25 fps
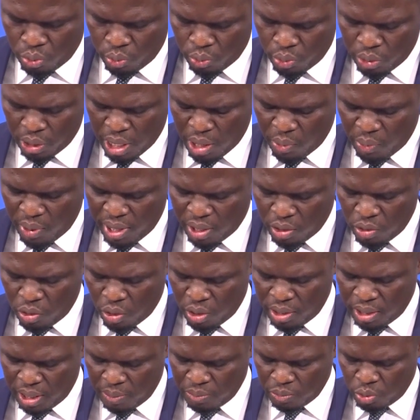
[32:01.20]
we, are working
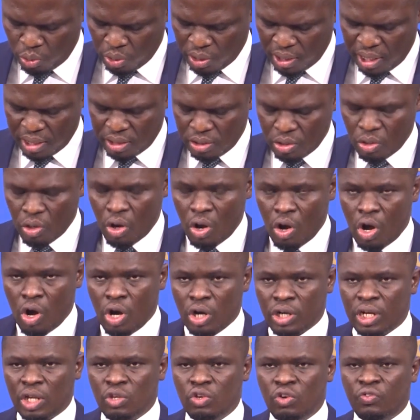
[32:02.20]
on them to get
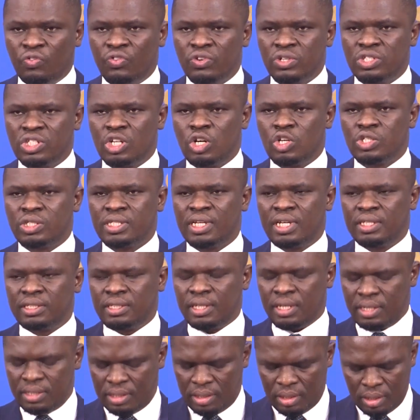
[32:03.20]
all the youth research
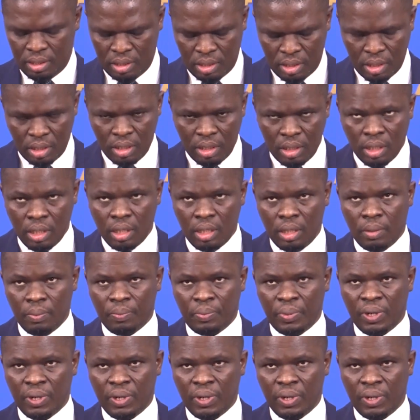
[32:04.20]
centers in